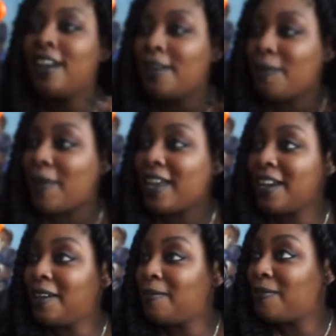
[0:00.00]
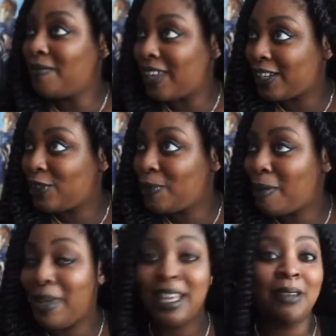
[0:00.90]
makeup, like doing my
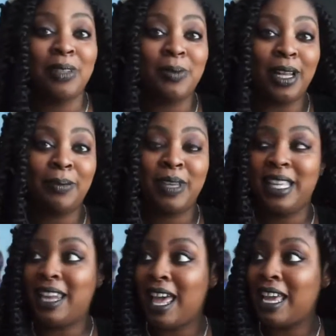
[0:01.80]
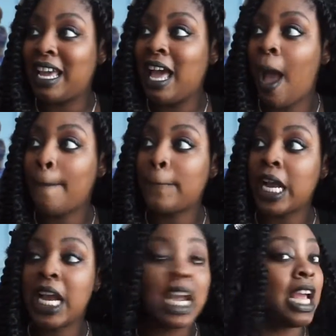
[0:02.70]
makeup is about to be like
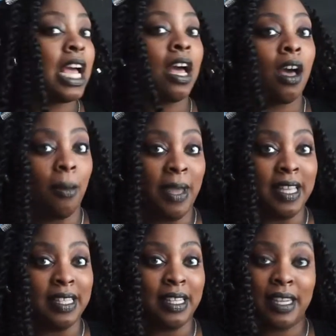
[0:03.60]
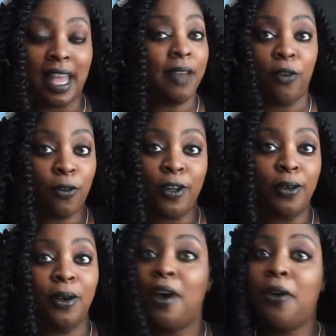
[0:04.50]
amazing, like for real.
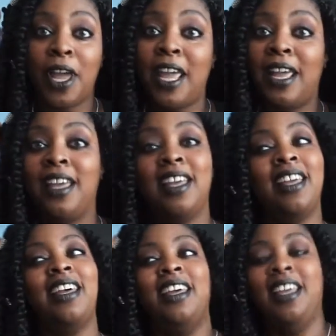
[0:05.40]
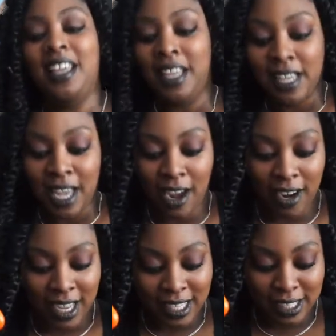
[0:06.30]
Okay. All
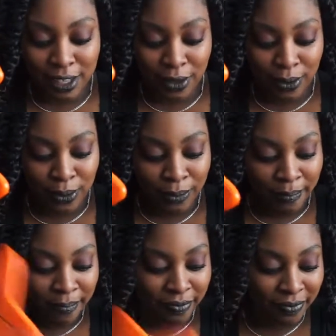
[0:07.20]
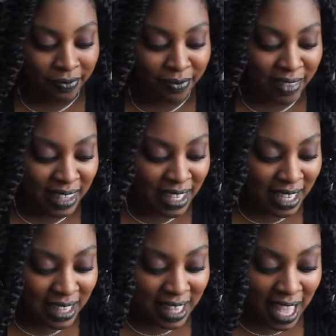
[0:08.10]
right, so
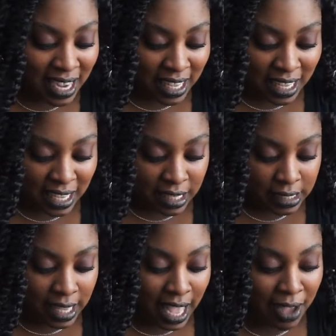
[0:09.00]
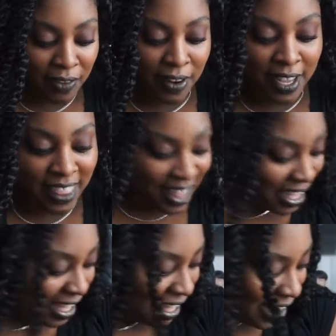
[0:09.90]
that is
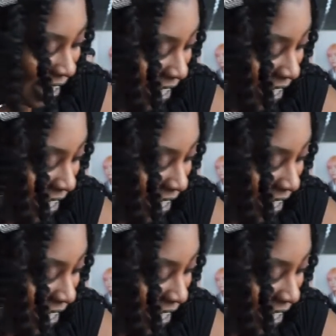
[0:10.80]
everything.